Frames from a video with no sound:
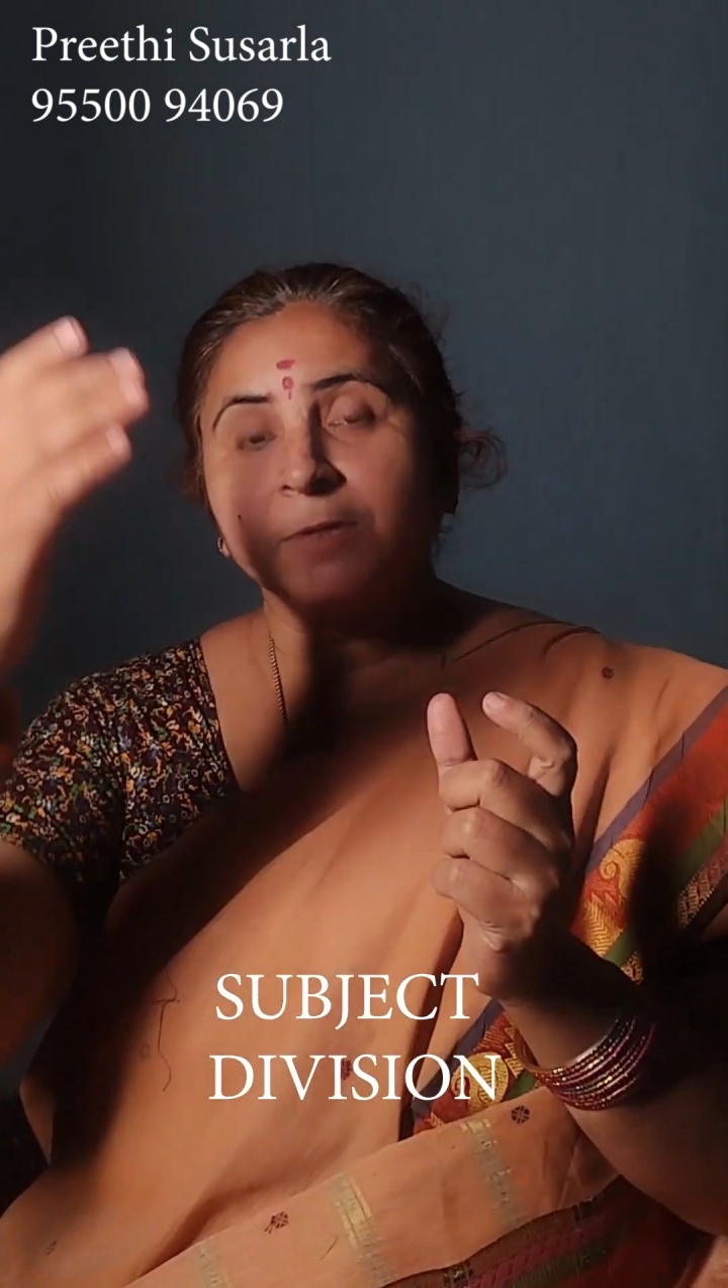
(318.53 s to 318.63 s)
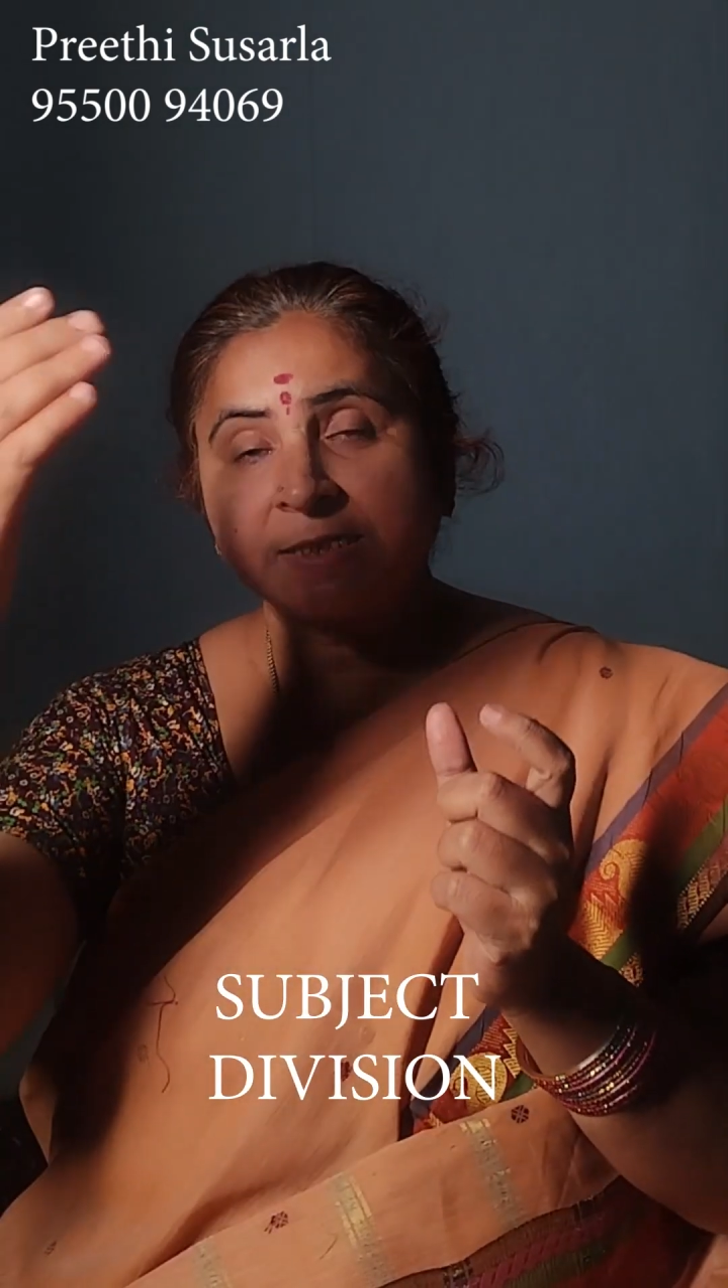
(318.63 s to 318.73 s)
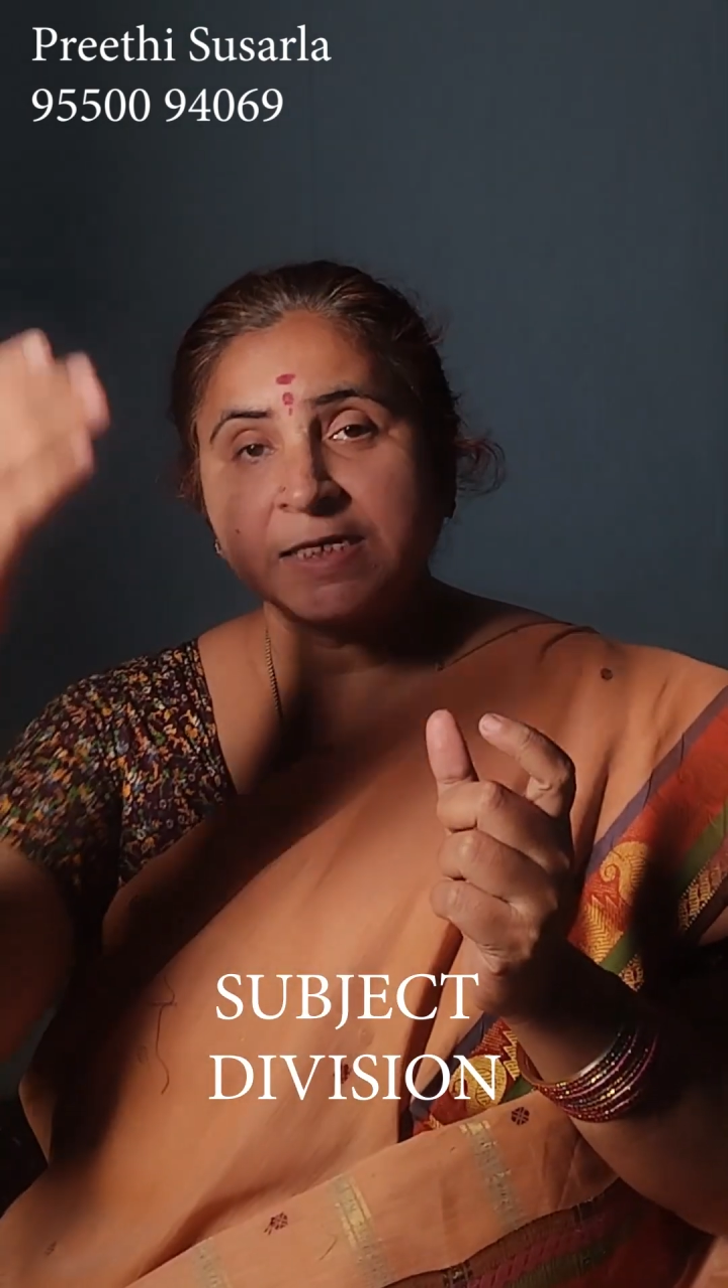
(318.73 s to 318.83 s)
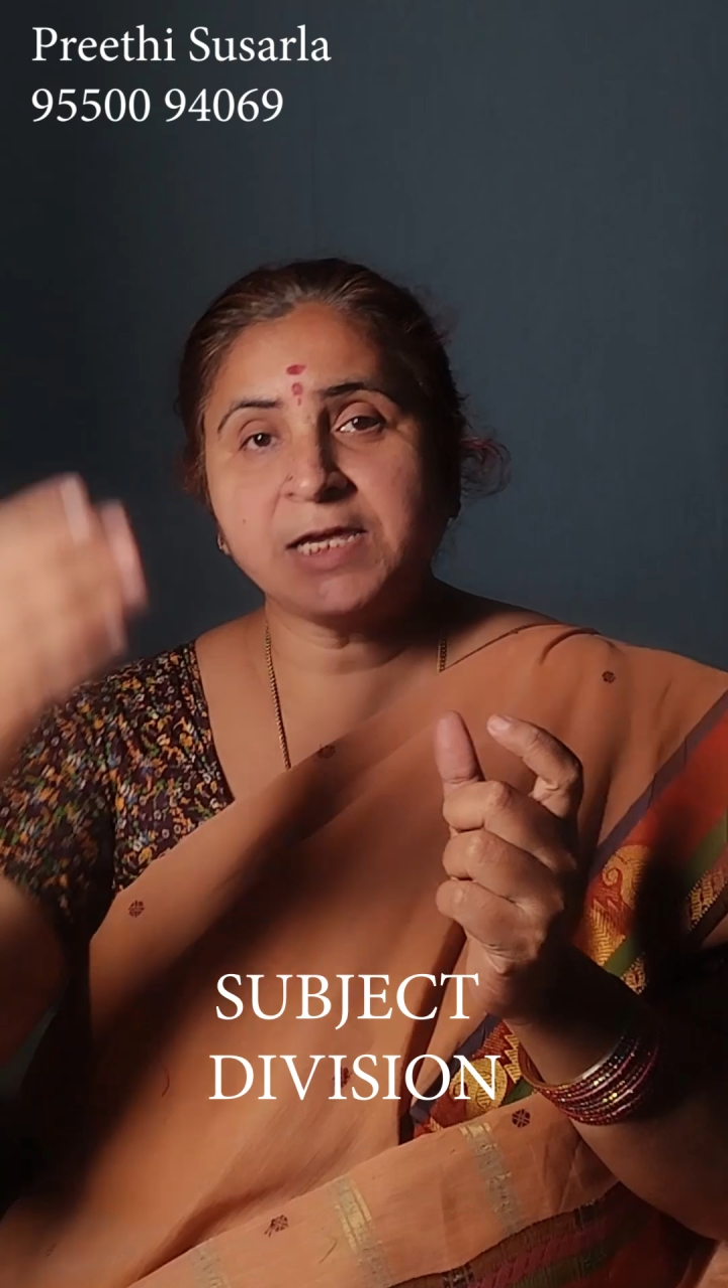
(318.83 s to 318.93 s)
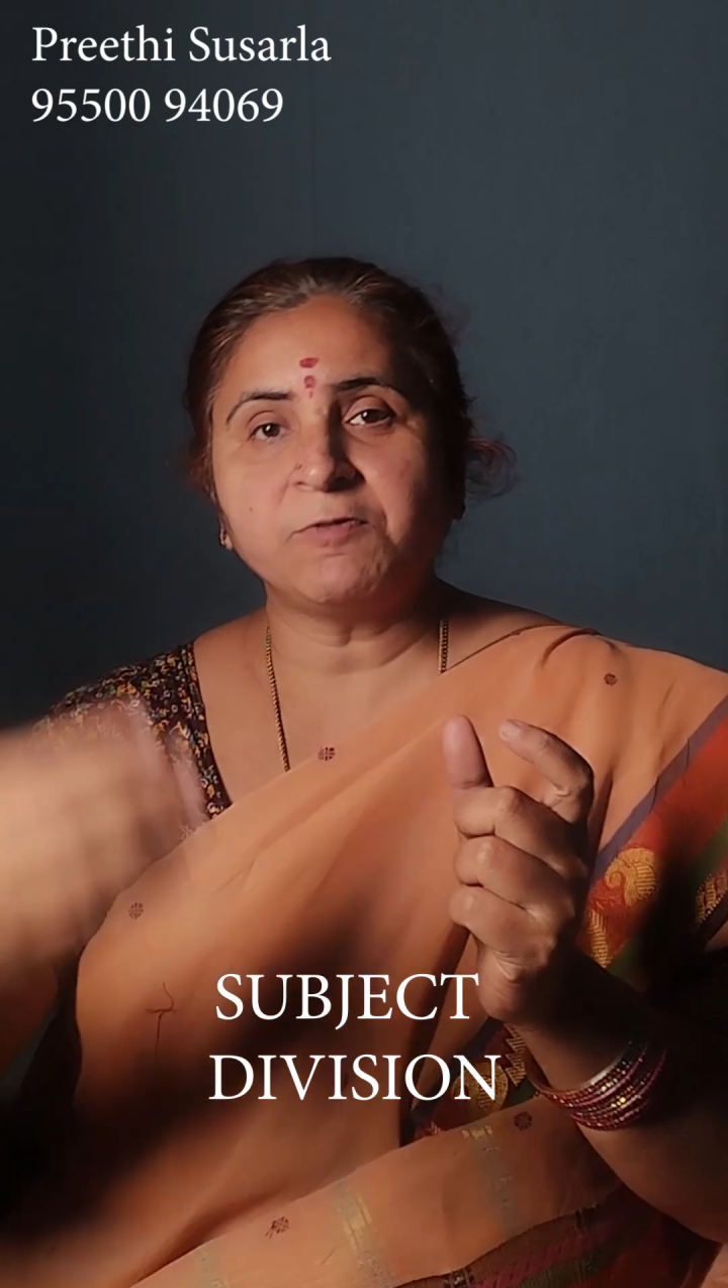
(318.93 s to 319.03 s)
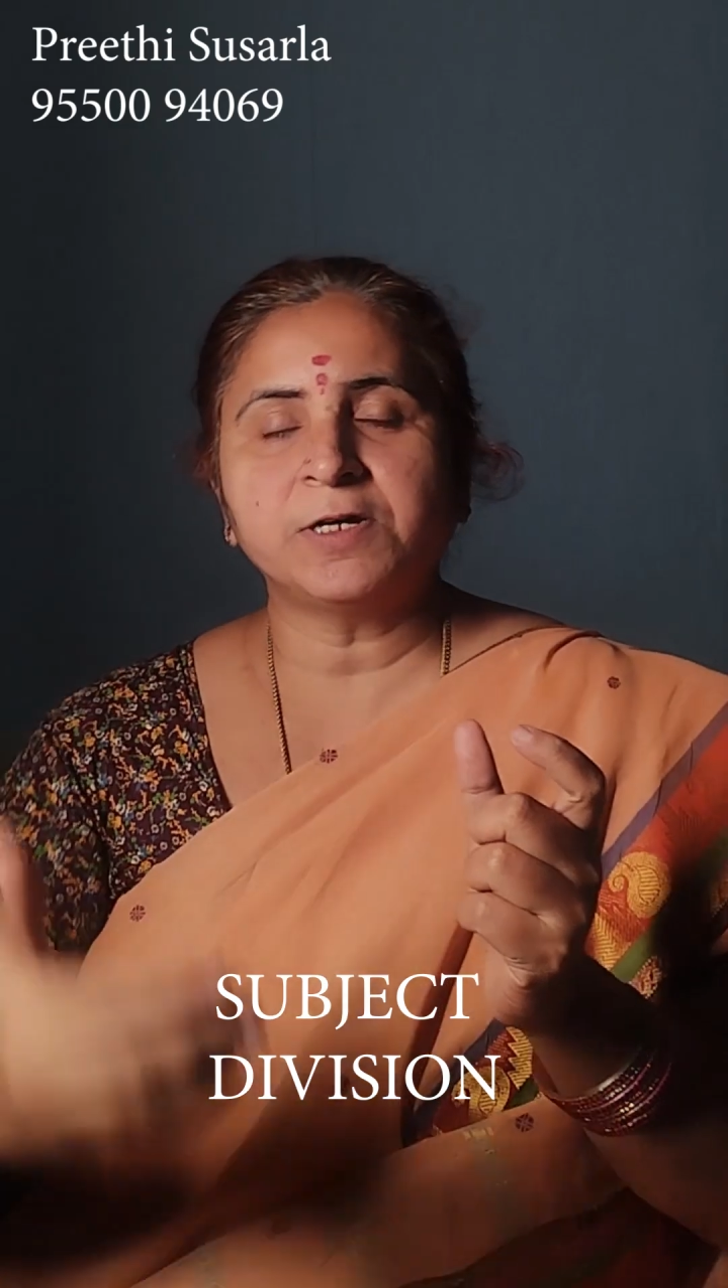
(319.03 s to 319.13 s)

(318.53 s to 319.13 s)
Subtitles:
C